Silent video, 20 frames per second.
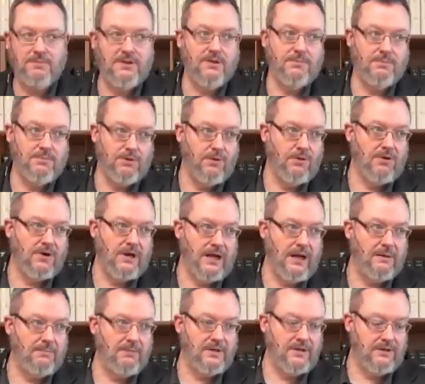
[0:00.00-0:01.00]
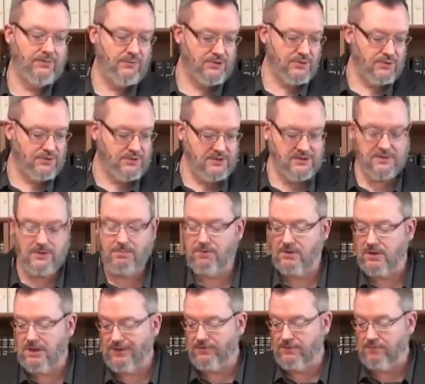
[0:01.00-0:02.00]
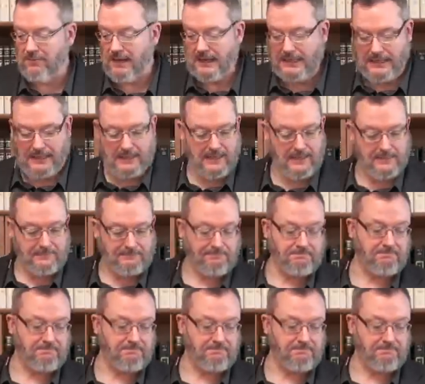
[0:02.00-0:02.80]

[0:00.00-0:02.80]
be the menorah, I believe, which was a symbol given by God.